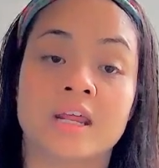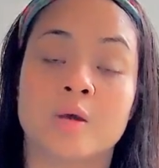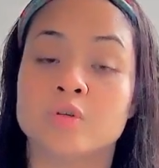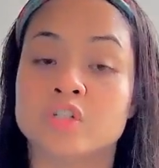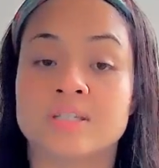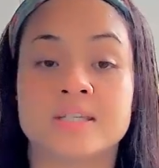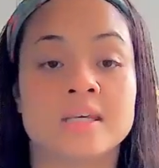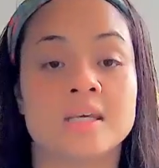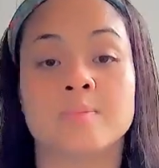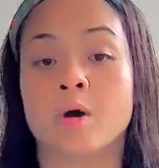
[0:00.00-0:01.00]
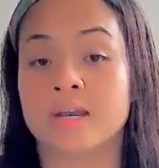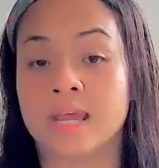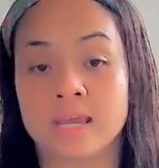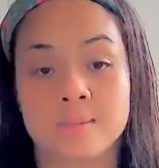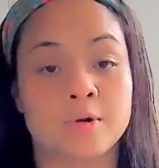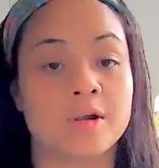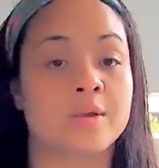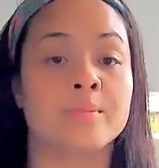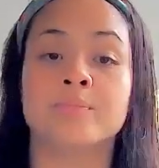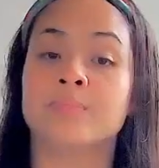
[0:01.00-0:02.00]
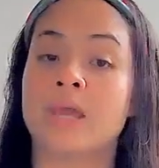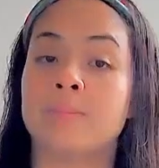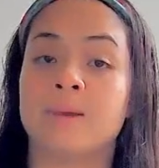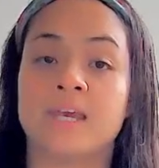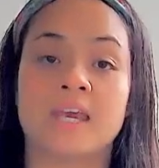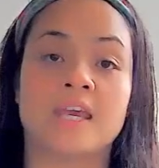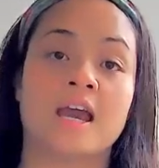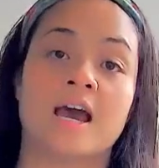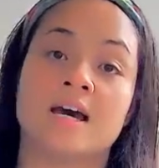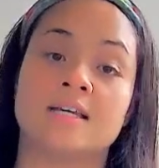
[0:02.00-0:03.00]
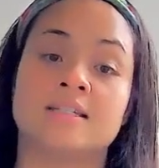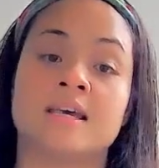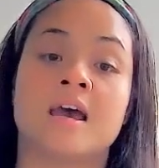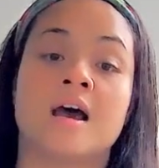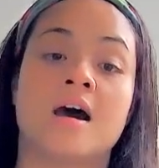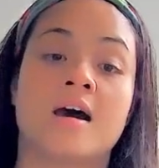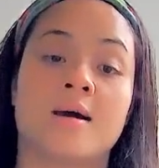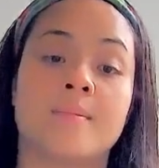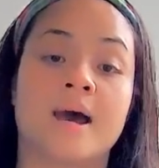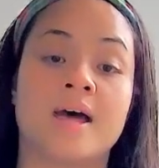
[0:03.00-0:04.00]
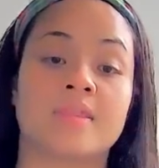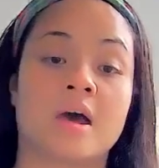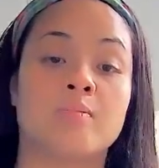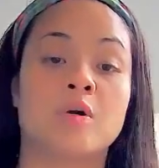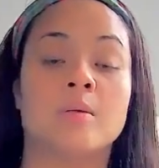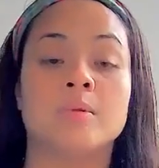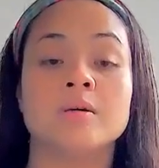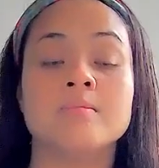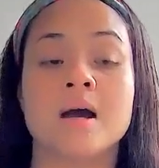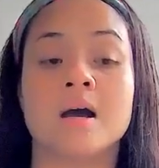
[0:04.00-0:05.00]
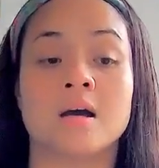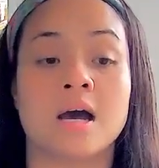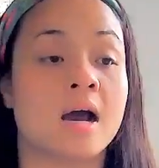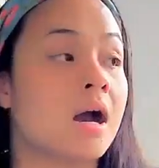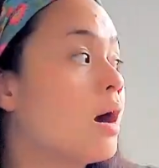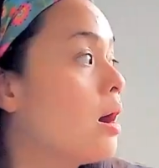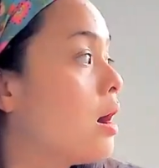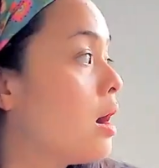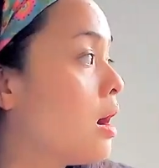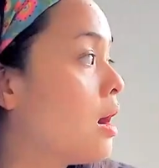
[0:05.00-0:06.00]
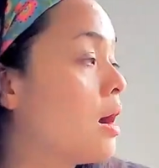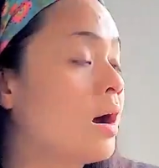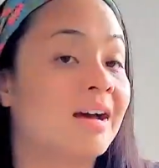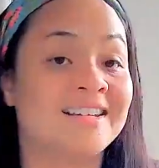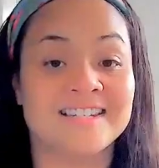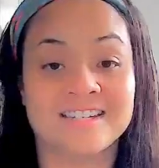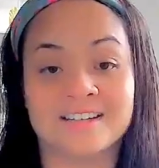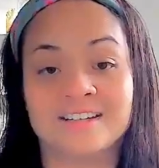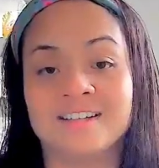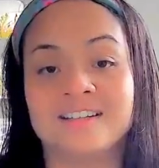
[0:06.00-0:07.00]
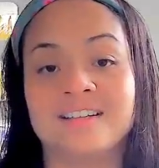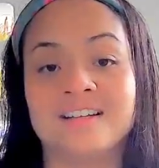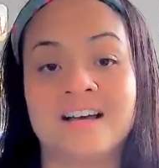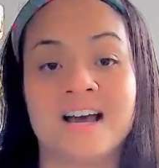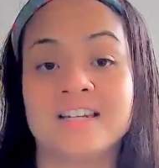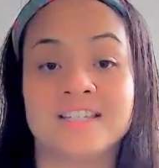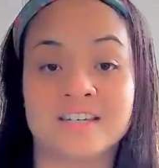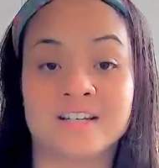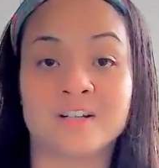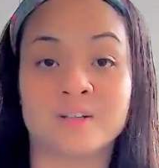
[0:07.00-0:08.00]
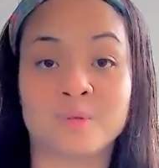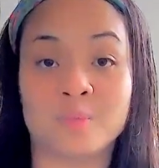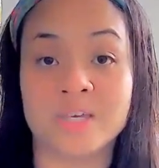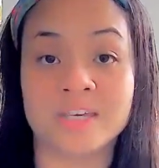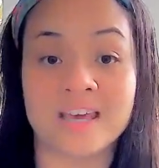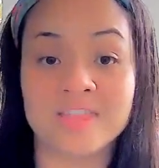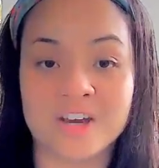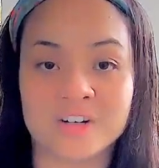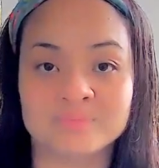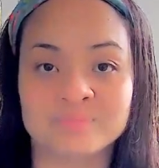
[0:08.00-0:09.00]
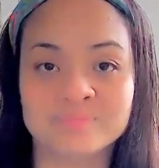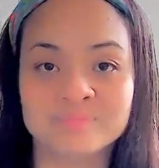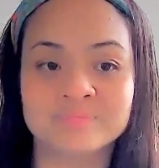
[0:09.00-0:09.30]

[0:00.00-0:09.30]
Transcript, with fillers: And I would just keep on hammering and picking at um, at that problem until until we get there.